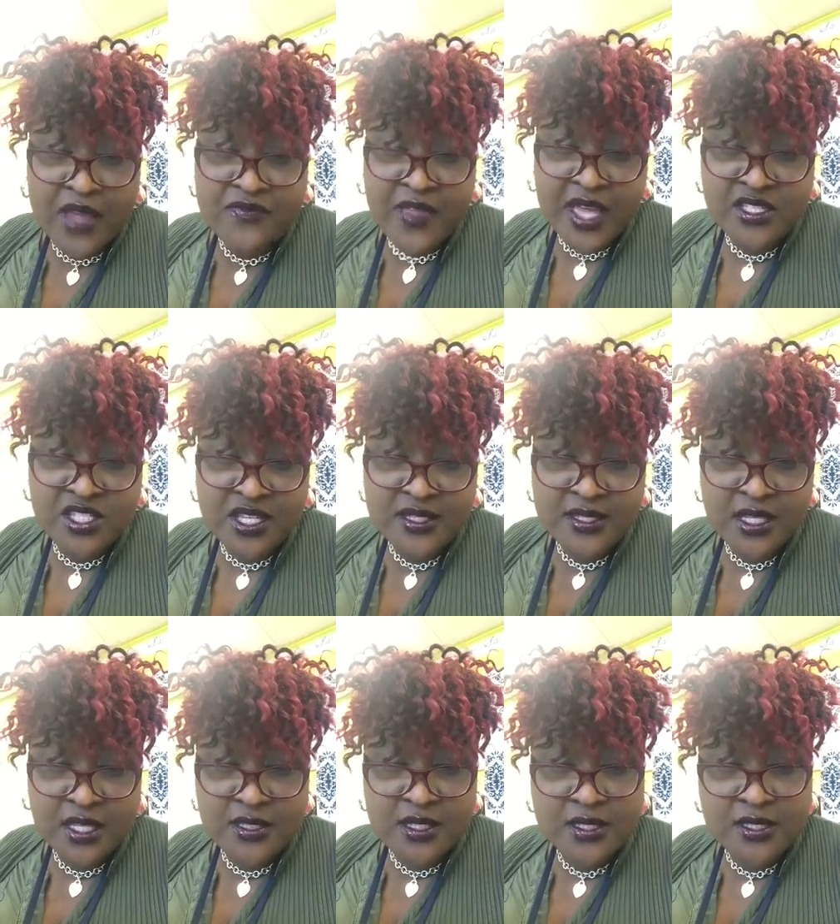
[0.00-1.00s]
if they just
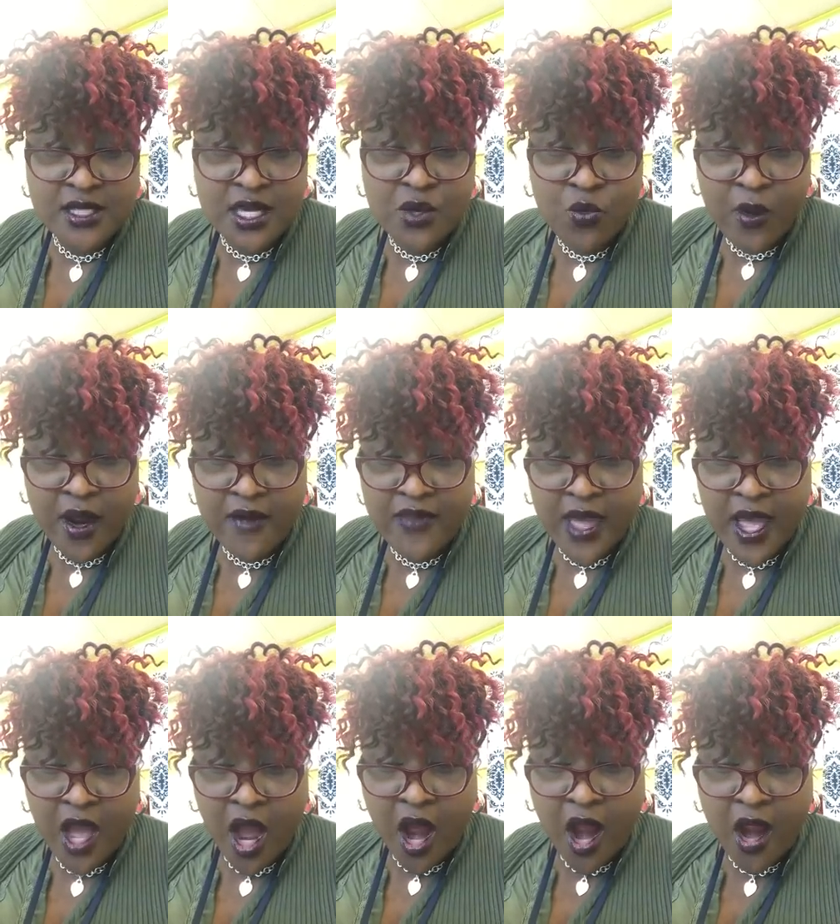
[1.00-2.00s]
need to see where
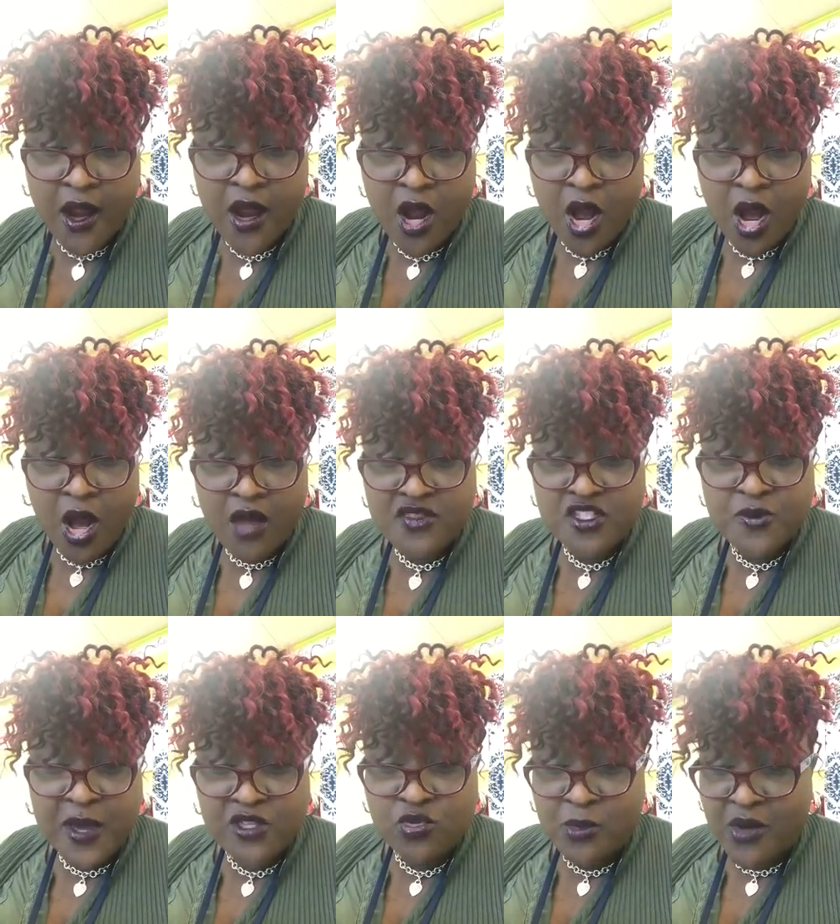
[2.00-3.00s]
they are on the
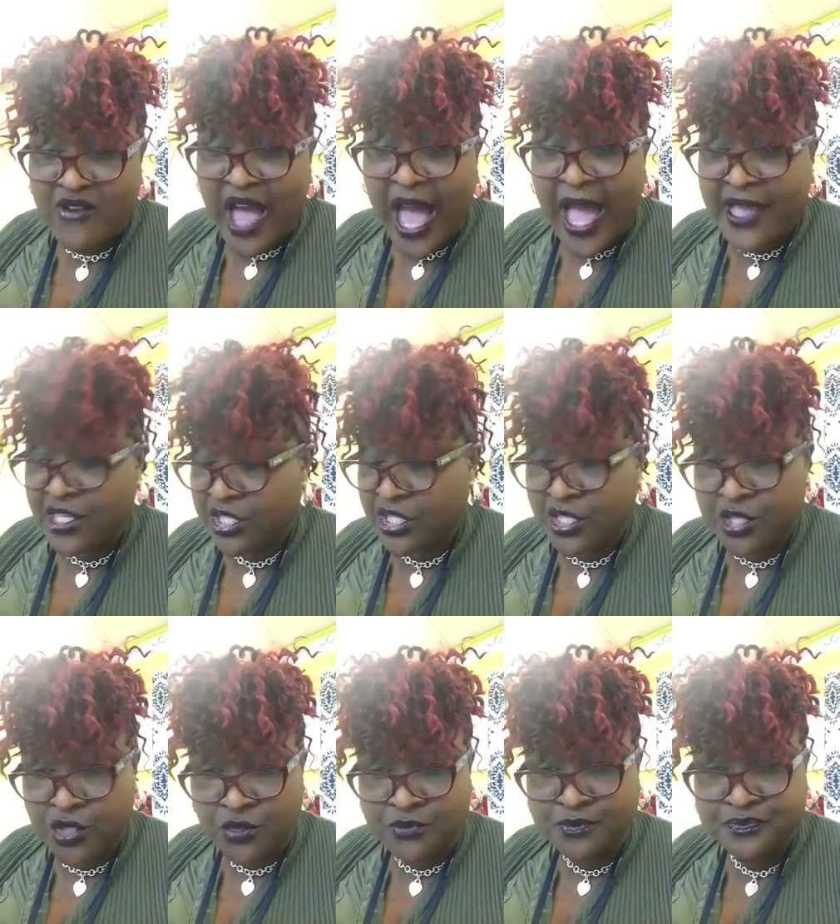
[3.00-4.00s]
spectrum of
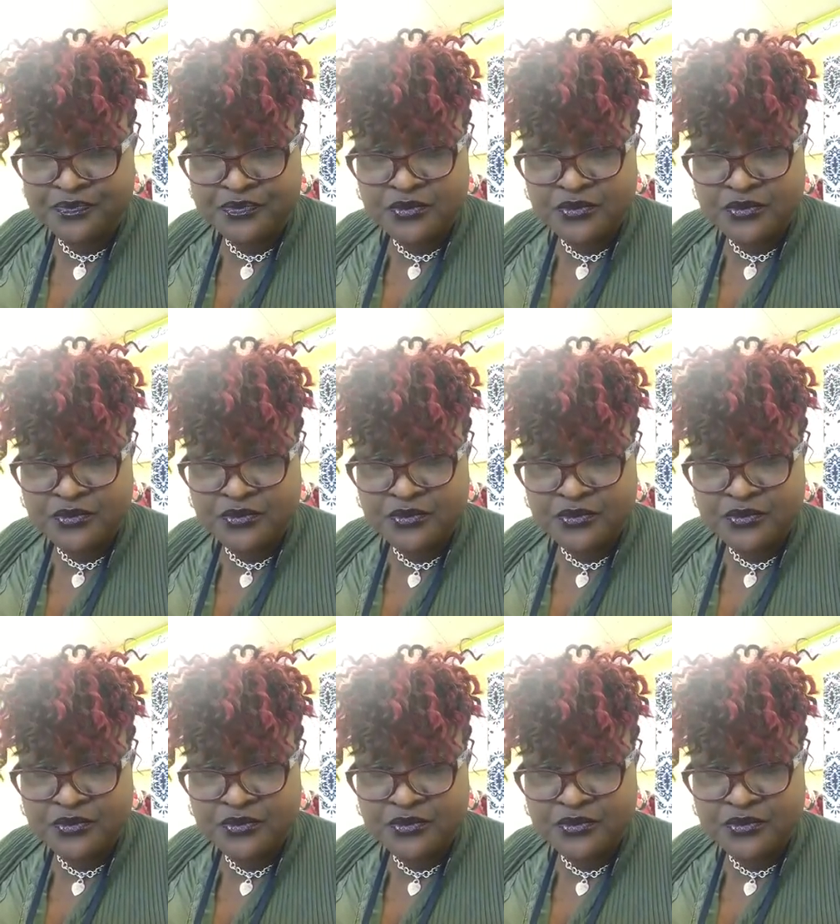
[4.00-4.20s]
IQ.